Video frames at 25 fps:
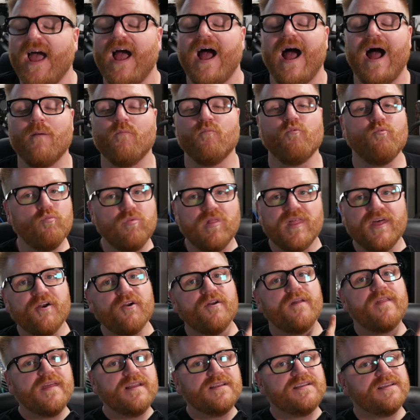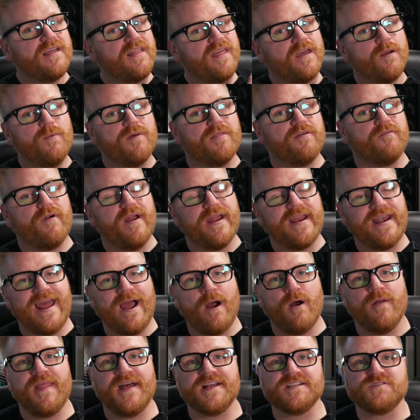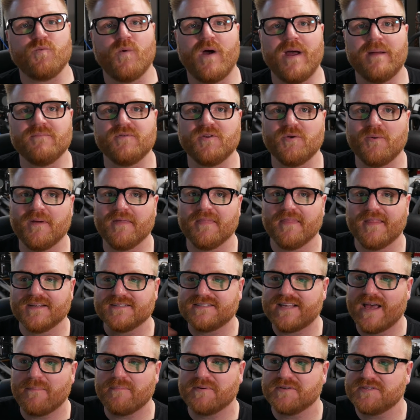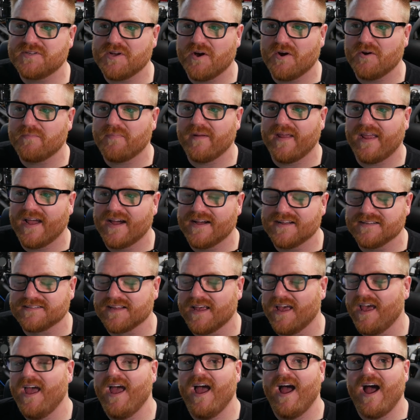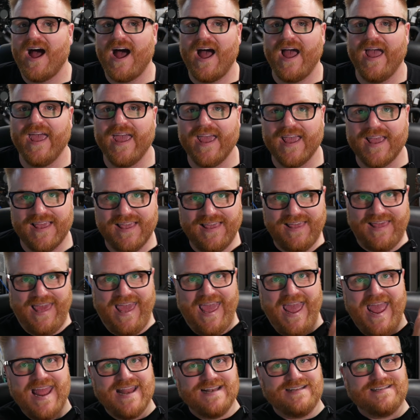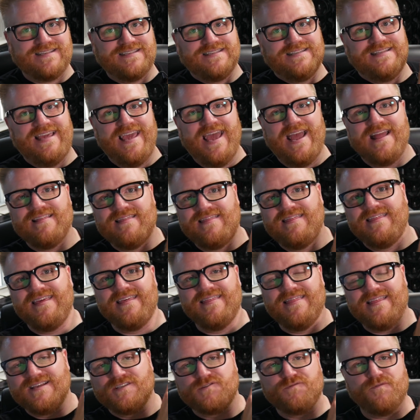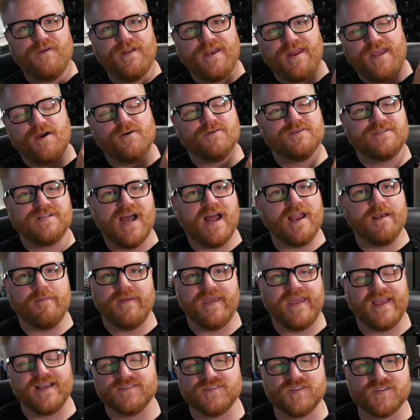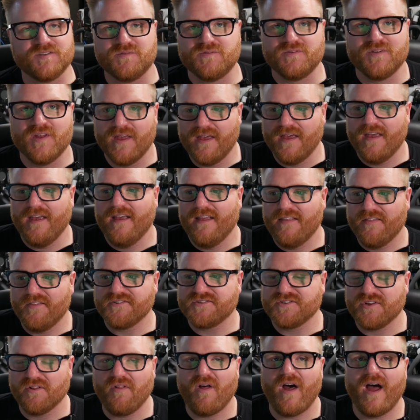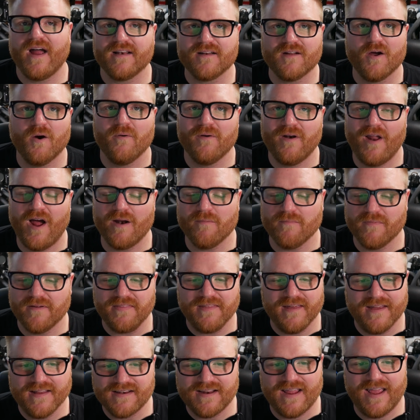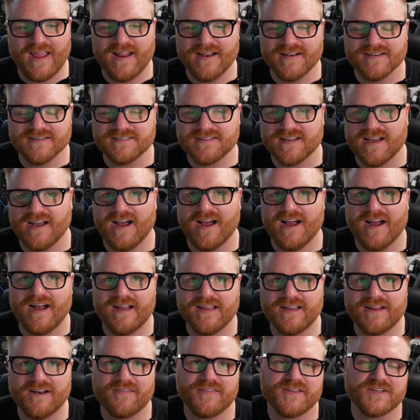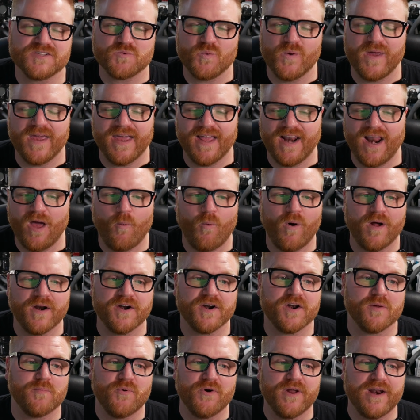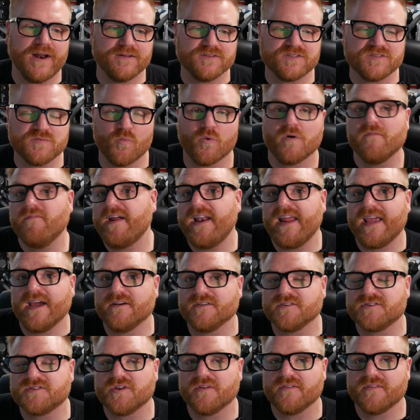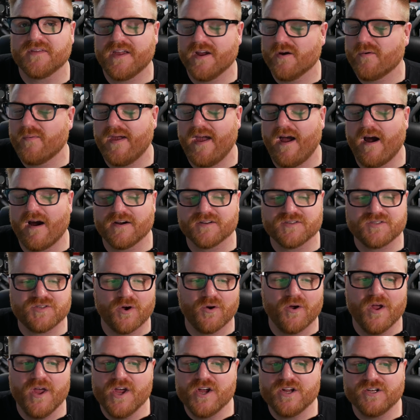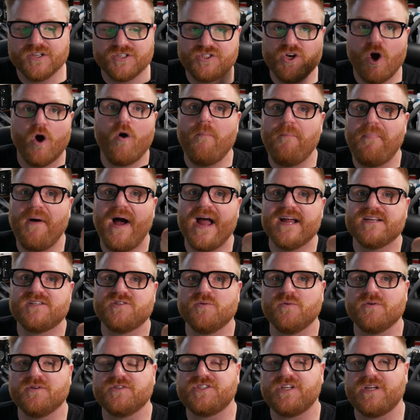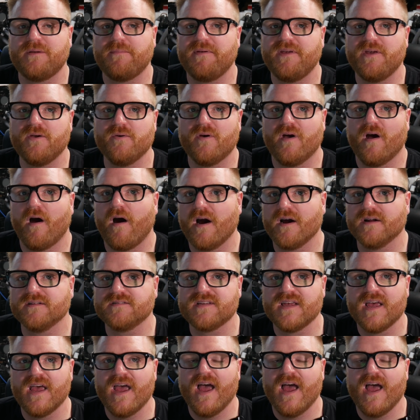I'm literally dealing with it right now, and that's why I'm doing this episode because I can't get the, this video done because it's there's a lot going on with it and uh, you know this week and i wanted to put out some more videos so here we are so don't buy dual gpu cards